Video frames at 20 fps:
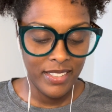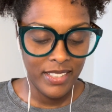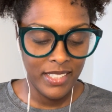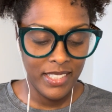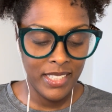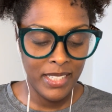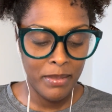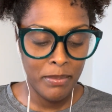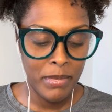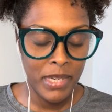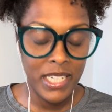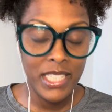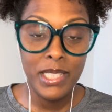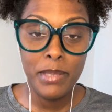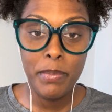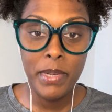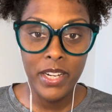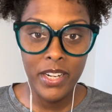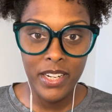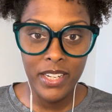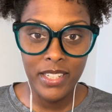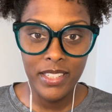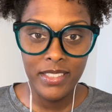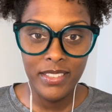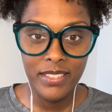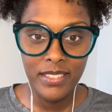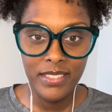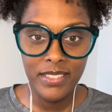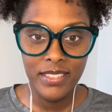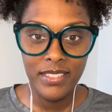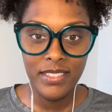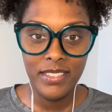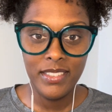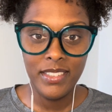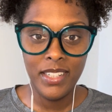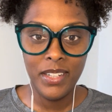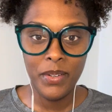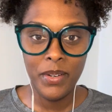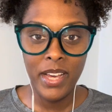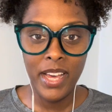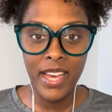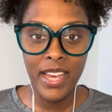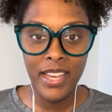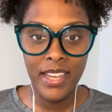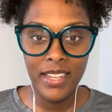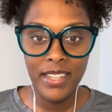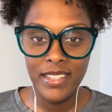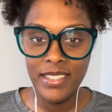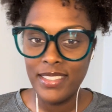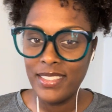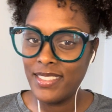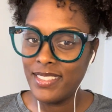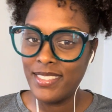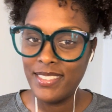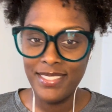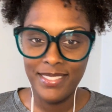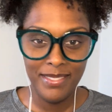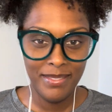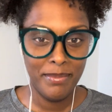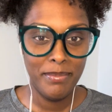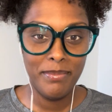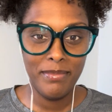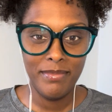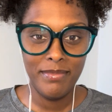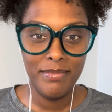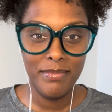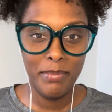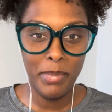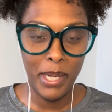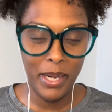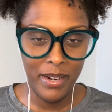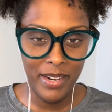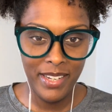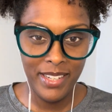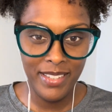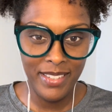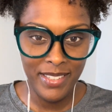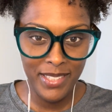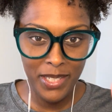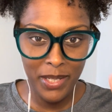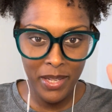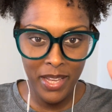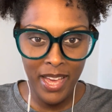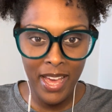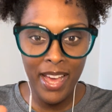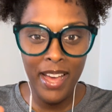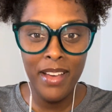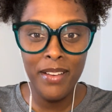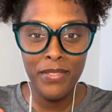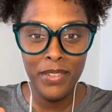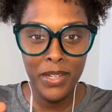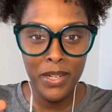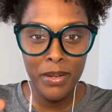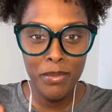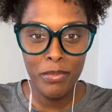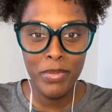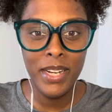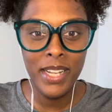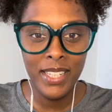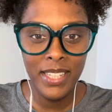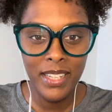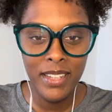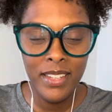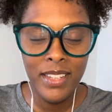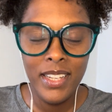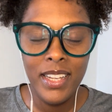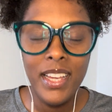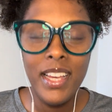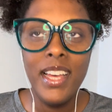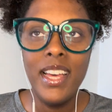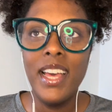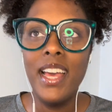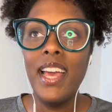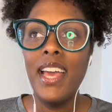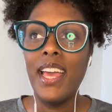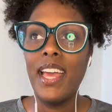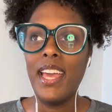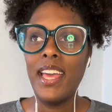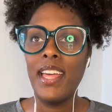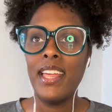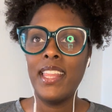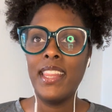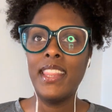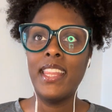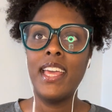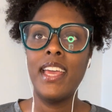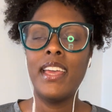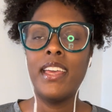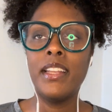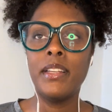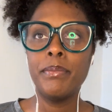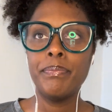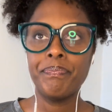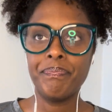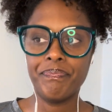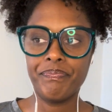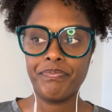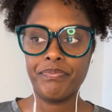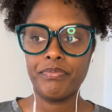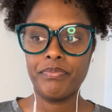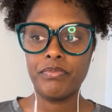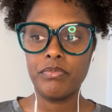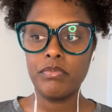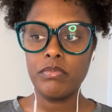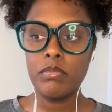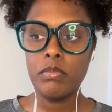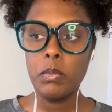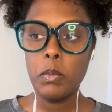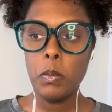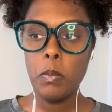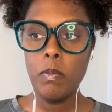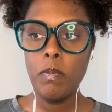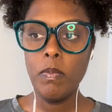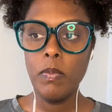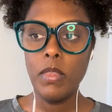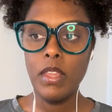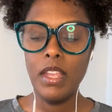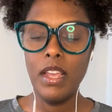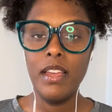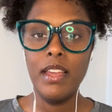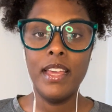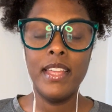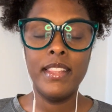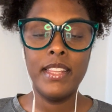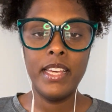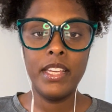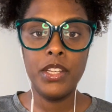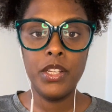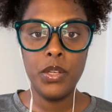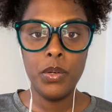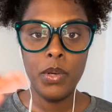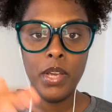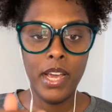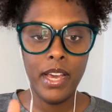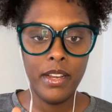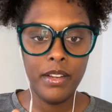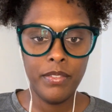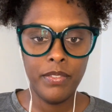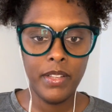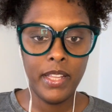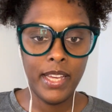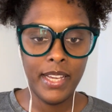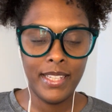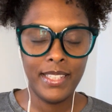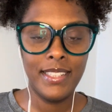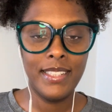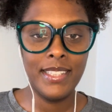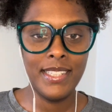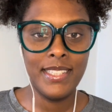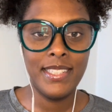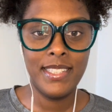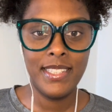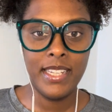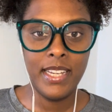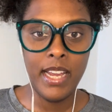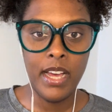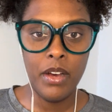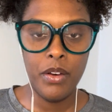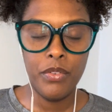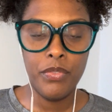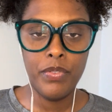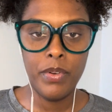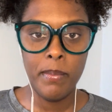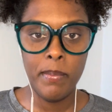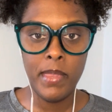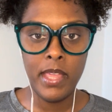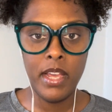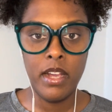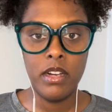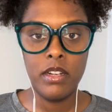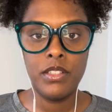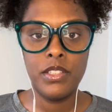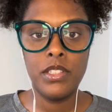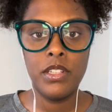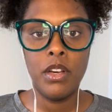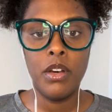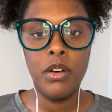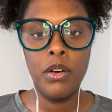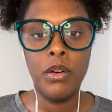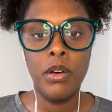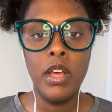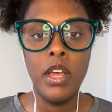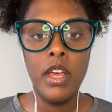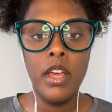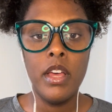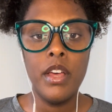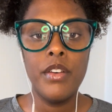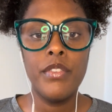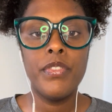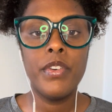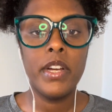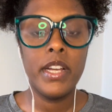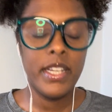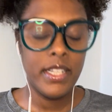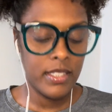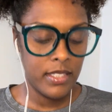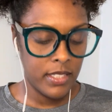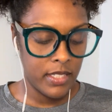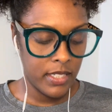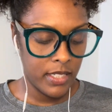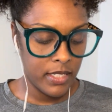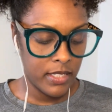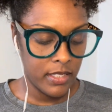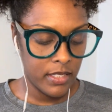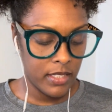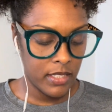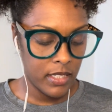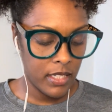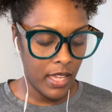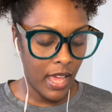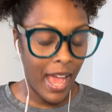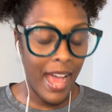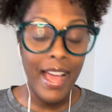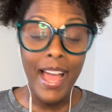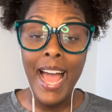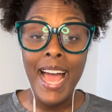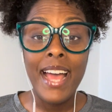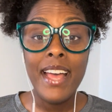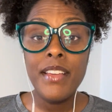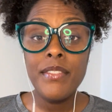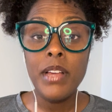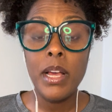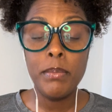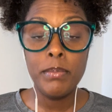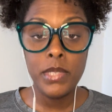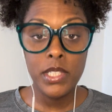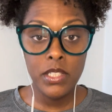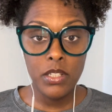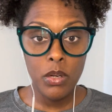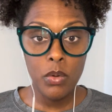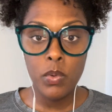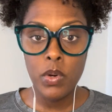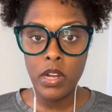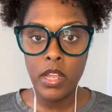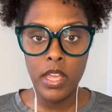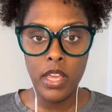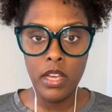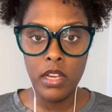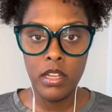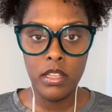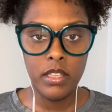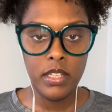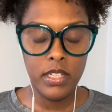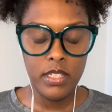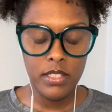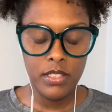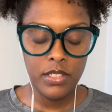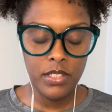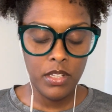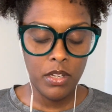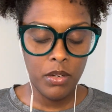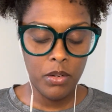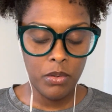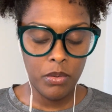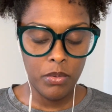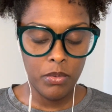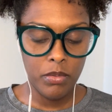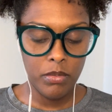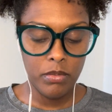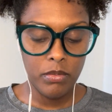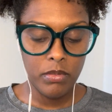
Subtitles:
and my spirit? Okay? Period. So you have your umbrella. And then you kind of like list it out from there. So, for instance, I'm still working on this. So,